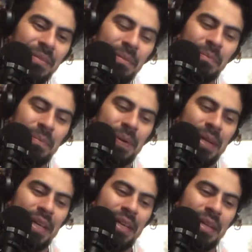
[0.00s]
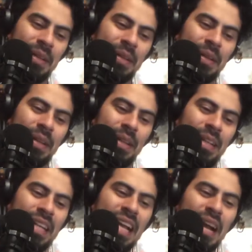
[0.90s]
But
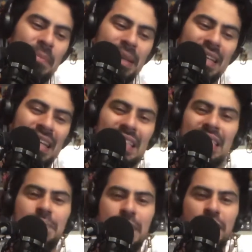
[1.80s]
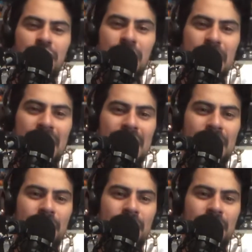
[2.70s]
yeah, I mean, like these mystery men